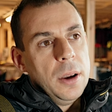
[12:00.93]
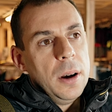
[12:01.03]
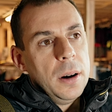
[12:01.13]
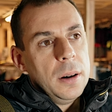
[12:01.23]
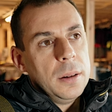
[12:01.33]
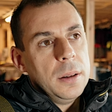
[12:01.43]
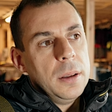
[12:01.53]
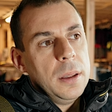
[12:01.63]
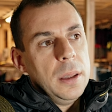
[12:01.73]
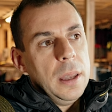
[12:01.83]

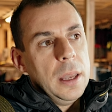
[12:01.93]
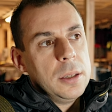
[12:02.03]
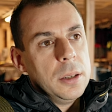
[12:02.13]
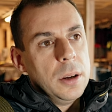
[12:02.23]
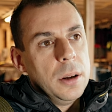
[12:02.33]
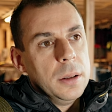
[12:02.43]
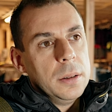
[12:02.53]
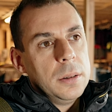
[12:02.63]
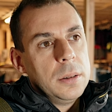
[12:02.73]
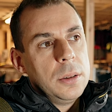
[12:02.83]
our
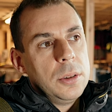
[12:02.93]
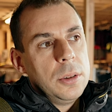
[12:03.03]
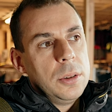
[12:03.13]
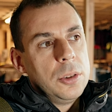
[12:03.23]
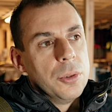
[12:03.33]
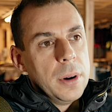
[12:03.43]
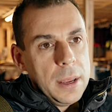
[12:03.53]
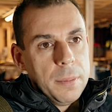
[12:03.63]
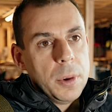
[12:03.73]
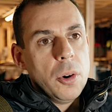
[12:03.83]

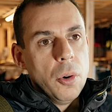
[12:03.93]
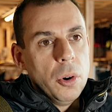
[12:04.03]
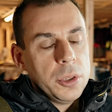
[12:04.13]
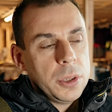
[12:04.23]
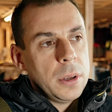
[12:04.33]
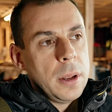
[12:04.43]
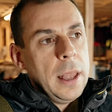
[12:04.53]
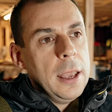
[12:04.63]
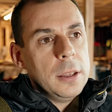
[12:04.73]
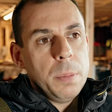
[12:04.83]
dream course.
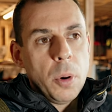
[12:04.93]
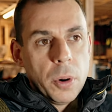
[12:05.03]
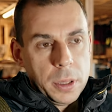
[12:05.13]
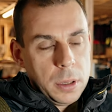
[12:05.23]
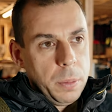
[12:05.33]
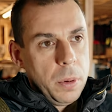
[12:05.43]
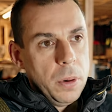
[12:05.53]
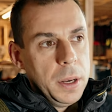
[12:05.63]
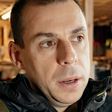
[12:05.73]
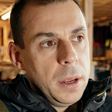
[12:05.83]
It's point to
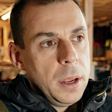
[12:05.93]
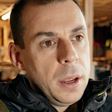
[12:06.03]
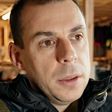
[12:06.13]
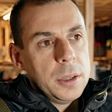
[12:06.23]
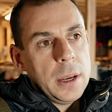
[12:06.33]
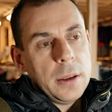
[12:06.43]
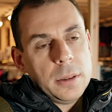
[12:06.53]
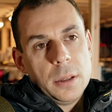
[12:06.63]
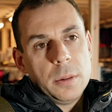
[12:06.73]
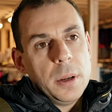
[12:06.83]
point. The South
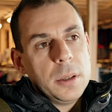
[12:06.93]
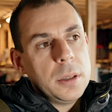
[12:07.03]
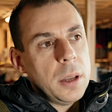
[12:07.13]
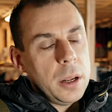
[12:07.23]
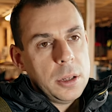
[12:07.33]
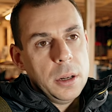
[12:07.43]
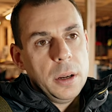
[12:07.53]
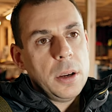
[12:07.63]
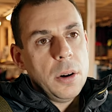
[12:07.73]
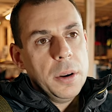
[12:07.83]
Downs Way is such an
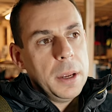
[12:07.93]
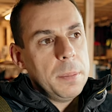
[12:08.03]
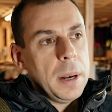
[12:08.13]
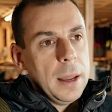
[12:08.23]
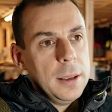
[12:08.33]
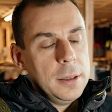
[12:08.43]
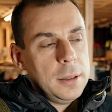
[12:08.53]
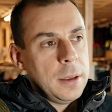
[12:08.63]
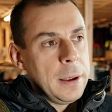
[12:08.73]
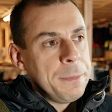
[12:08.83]
iconic
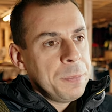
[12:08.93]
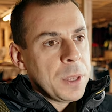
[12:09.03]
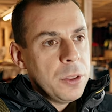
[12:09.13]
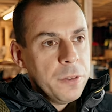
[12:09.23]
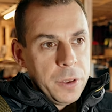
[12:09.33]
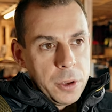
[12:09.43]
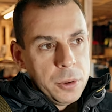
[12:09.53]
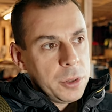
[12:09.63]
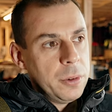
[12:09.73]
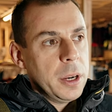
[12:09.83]
place. The
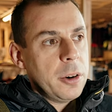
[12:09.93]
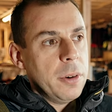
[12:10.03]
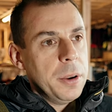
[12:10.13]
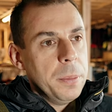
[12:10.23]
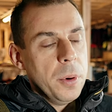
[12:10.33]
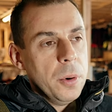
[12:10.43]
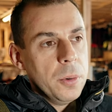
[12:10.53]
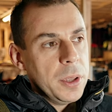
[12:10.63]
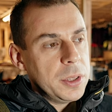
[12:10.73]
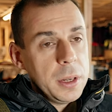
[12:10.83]
views are
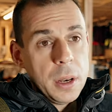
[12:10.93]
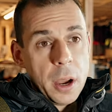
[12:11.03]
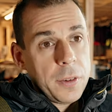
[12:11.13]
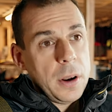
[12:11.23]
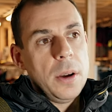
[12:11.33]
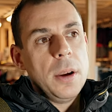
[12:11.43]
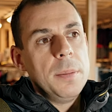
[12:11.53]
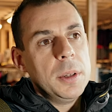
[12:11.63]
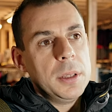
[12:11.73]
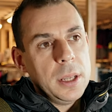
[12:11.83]
incredible. There's enough
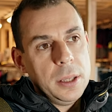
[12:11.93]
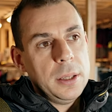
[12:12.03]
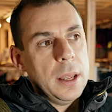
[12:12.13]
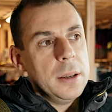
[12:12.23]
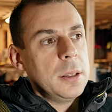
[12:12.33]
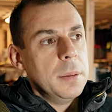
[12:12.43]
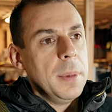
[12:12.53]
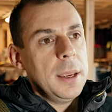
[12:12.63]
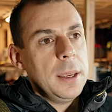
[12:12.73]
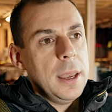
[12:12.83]
climb and descent to
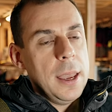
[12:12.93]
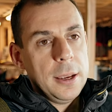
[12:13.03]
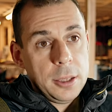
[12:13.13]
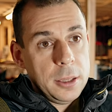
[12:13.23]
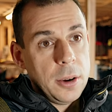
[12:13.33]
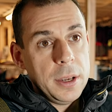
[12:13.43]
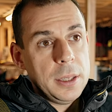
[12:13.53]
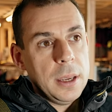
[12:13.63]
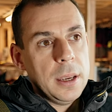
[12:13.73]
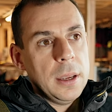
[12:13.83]
make it
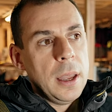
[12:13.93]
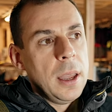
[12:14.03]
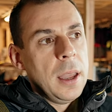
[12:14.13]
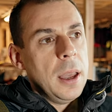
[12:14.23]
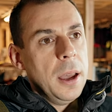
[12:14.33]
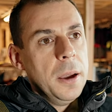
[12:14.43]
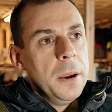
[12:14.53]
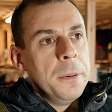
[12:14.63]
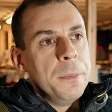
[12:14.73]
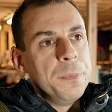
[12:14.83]
exciting
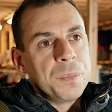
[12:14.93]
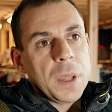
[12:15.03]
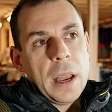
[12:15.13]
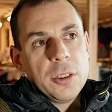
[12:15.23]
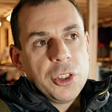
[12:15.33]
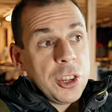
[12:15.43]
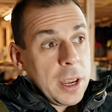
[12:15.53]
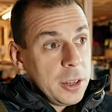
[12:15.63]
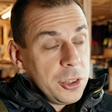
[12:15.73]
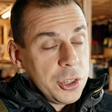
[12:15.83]
and
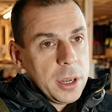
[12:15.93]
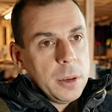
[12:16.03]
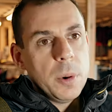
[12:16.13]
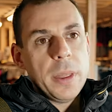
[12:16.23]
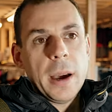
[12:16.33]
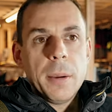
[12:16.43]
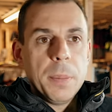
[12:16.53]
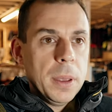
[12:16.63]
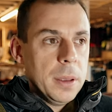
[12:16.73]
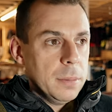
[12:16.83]
challenging without it
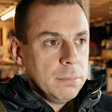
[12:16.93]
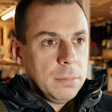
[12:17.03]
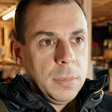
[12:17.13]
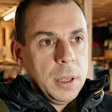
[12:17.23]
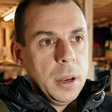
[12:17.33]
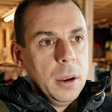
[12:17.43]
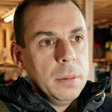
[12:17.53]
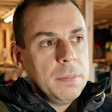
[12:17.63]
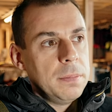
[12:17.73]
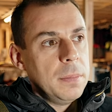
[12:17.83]
being, you know,
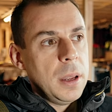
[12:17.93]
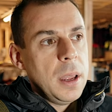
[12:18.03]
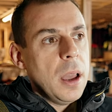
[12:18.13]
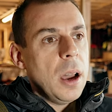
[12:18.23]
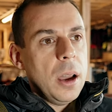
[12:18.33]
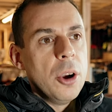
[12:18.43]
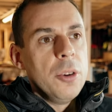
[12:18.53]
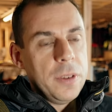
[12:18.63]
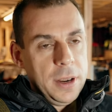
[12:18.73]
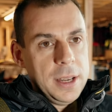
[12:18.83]

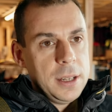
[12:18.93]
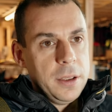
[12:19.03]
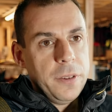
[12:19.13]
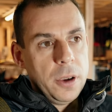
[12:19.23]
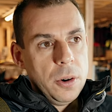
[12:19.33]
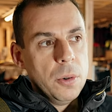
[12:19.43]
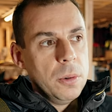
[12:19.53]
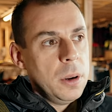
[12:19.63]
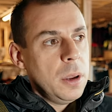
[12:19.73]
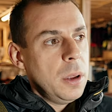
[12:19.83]
overly difficult.
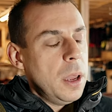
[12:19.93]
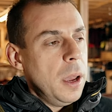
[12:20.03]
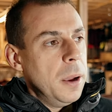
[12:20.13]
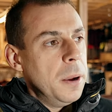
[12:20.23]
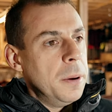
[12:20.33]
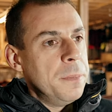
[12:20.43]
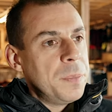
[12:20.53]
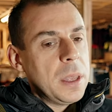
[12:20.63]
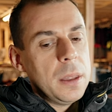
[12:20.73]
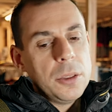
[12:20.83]

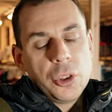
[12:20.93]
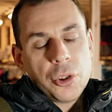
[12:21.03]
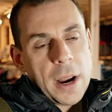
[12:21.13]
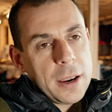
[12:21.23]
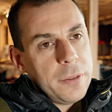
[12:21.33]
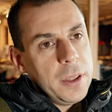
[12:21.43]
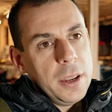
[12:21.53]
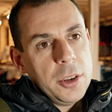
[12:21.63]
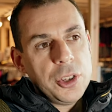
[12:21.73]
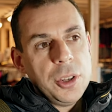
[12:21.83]
The track
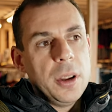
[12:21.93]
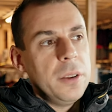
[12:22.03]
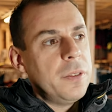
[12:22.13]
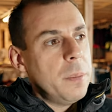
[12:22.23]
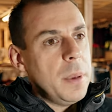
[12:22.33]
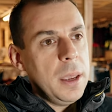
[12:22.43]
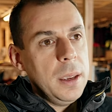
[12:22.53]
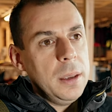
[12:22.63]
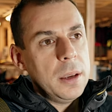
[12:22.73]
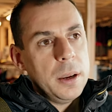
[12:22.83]
finish, you know, for
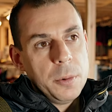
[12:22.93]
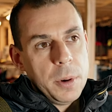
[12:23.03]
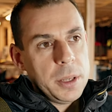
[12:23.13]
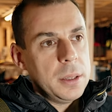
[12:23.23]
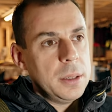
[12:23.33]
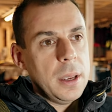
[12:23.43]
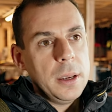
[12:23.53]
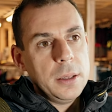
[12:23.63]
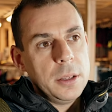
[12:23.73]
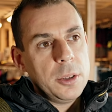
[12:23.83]
me, going to Western
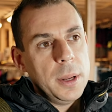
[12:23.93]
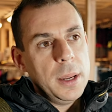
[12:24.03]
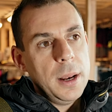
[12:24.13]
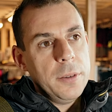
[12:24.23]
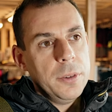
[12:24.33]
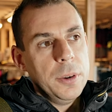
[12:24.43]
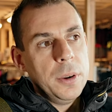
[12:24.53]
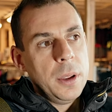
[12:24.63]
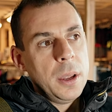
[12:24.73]
States in 2011,